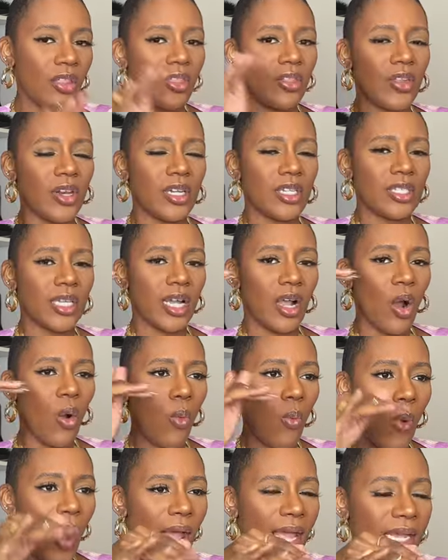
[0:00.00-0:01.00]
that it's like a
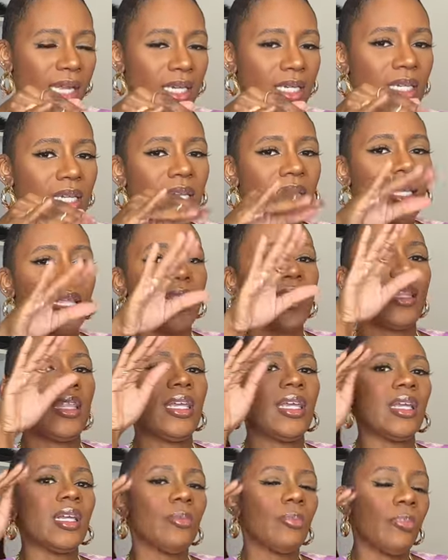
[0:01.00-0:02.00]
white,
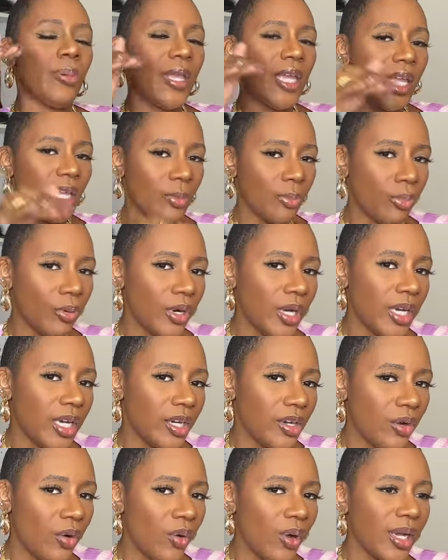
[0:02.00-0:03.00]
then a pink printed
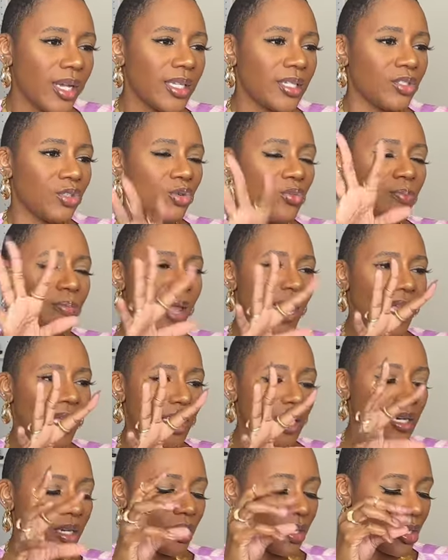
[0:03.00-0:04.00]
on to make
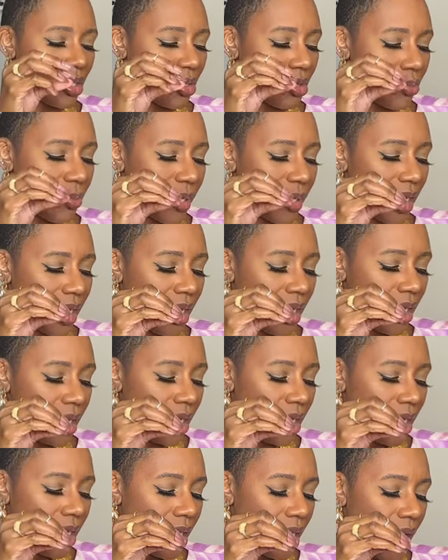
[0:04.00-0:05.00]
it a little bit,
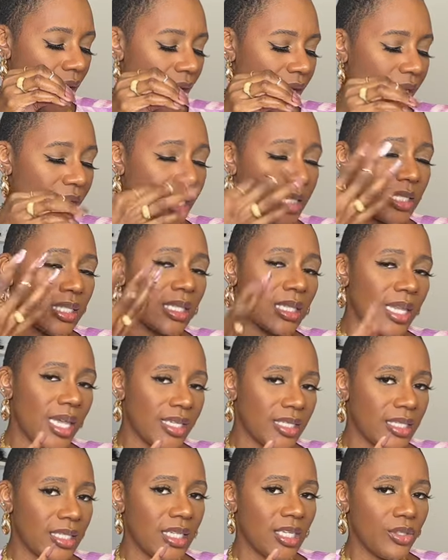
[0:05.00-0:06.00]
I guess,
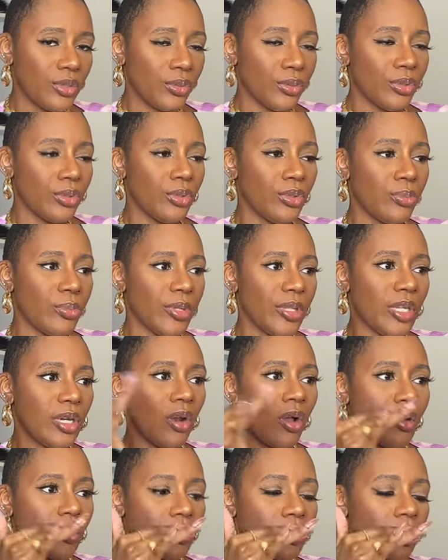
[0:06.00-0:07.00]
less see-through, but then
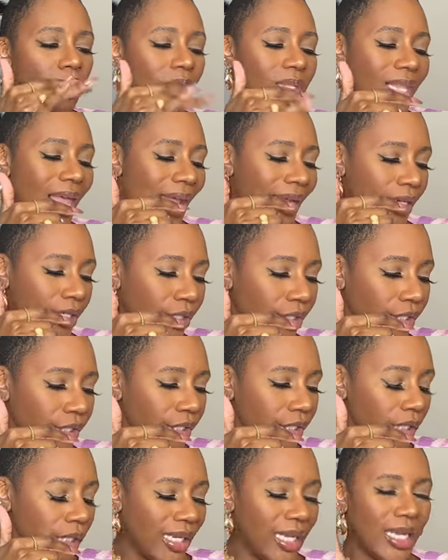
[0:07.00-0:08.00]
also
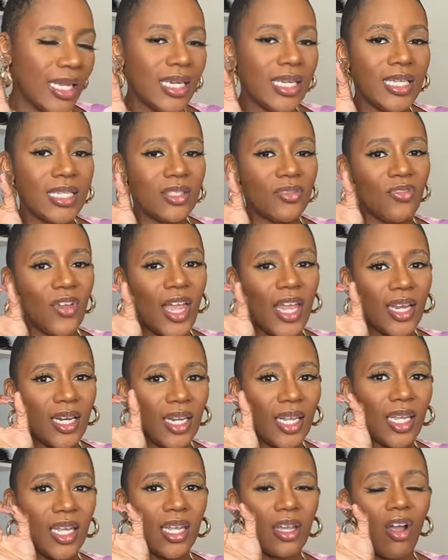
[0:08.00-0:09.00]
lighter. It is
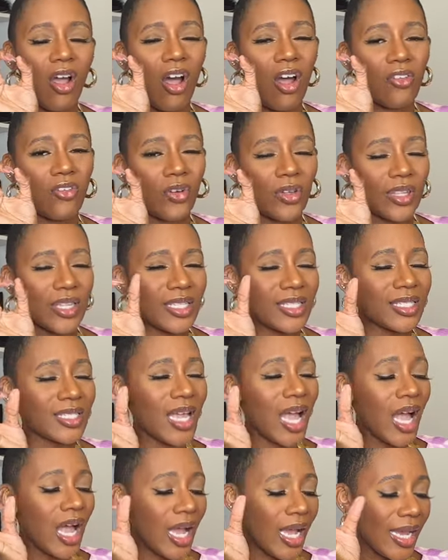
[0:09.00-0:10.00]
fading off on the
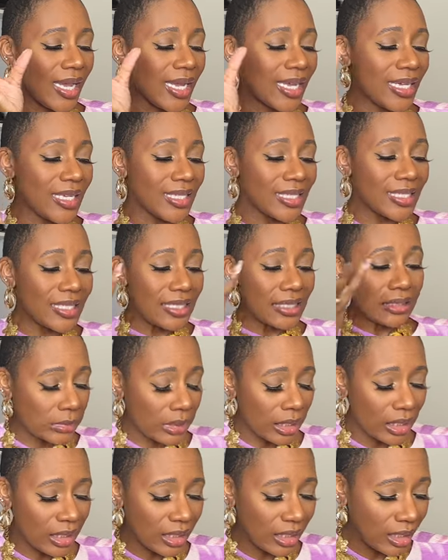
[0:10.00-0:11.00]
sides.
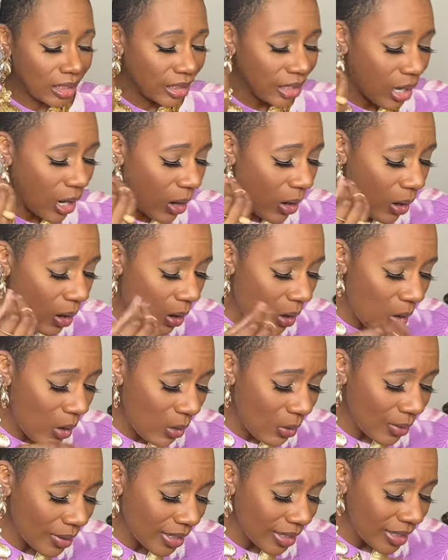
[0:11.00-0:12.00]
You
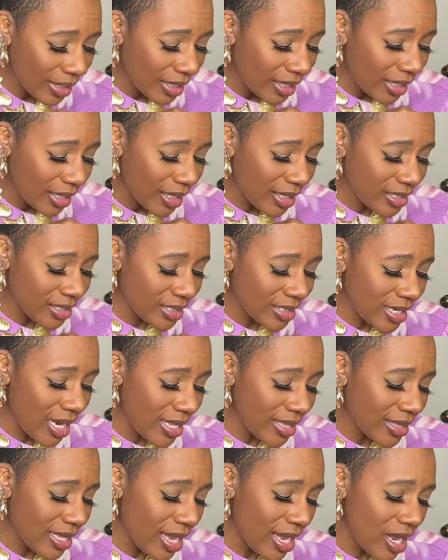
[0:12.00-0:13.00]
know, it's just not
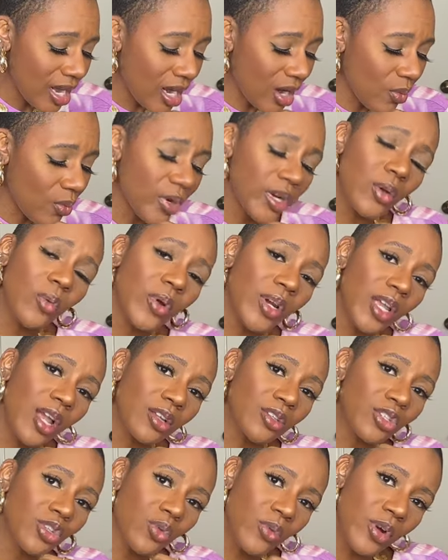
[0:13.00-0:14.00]
there. What, what are y'all
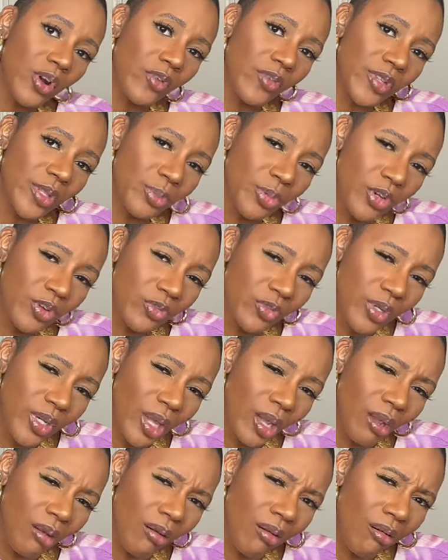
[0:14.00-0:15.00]
doing over the Beautiful
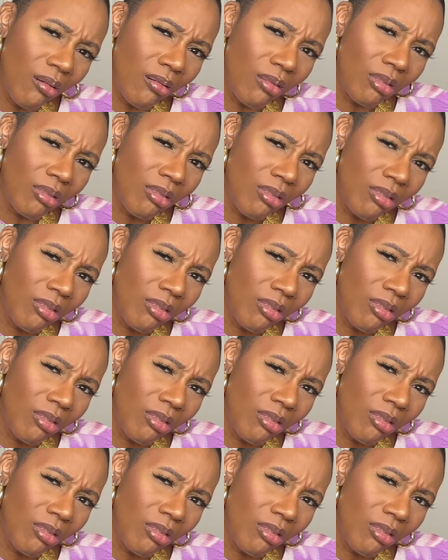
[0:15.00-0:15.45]
Nail?